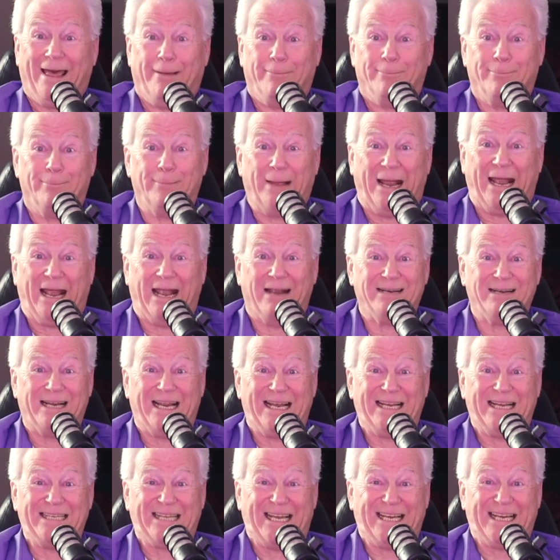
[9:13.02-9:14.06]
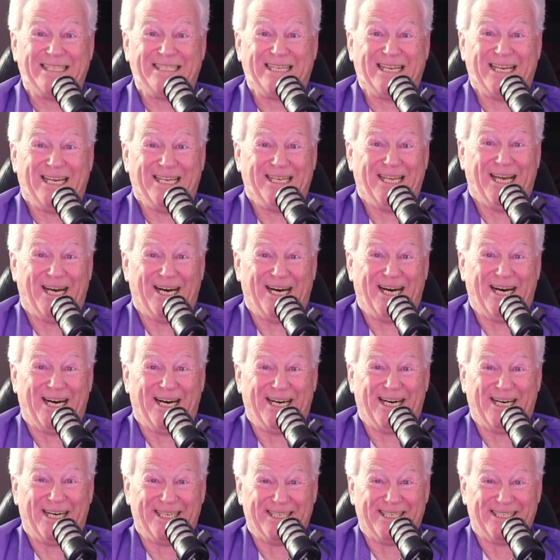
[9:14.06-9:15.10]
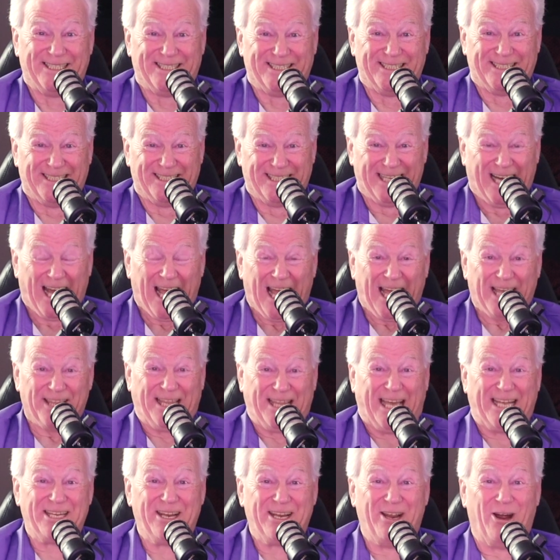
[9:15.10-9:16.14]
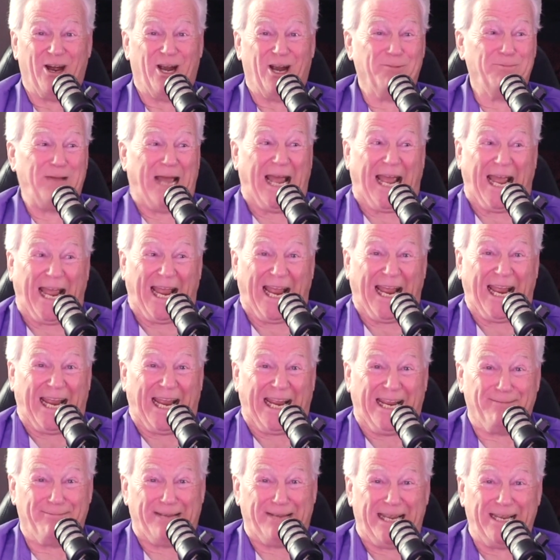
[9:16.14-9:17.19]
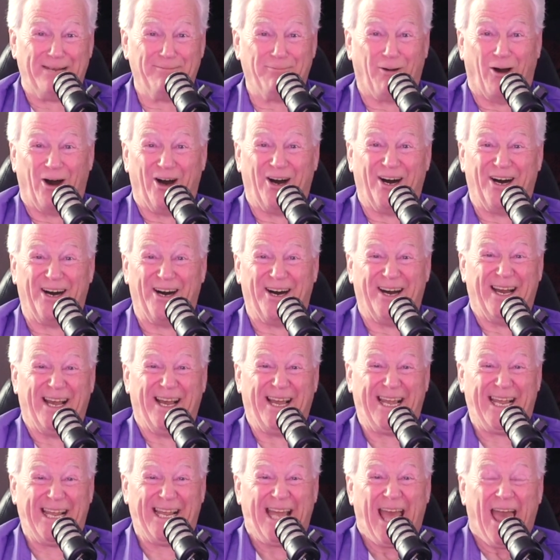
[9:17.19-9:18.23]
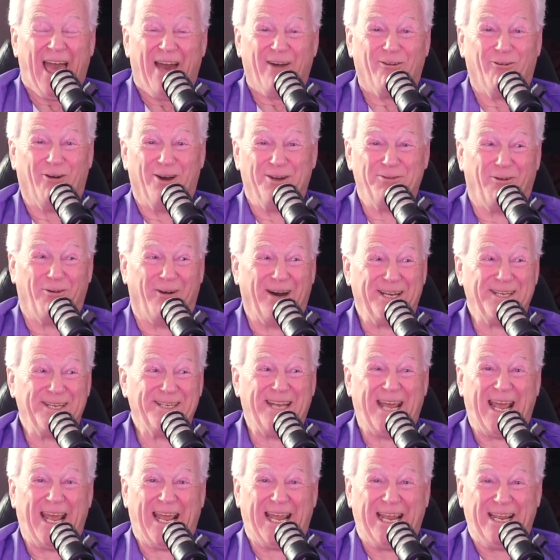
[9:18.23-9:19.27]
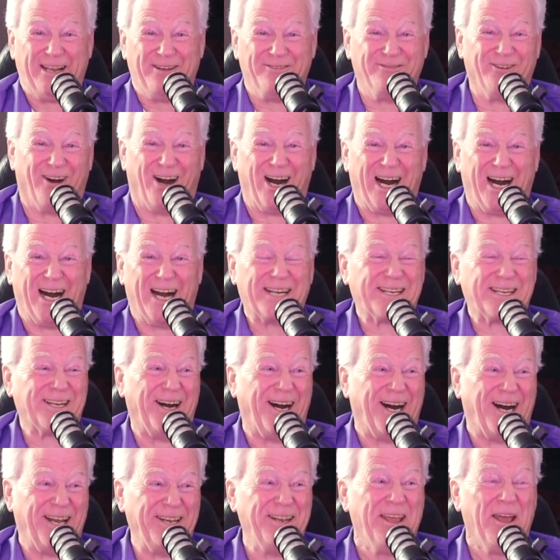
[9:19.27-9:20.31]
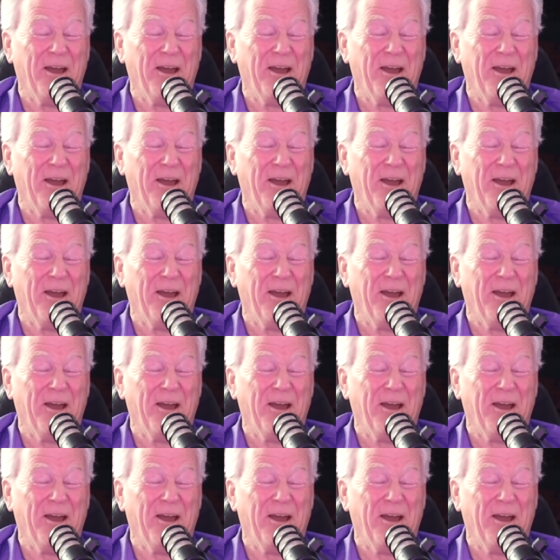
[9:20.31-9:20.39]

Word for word: Mary, did you know that your baby boy would one day walk on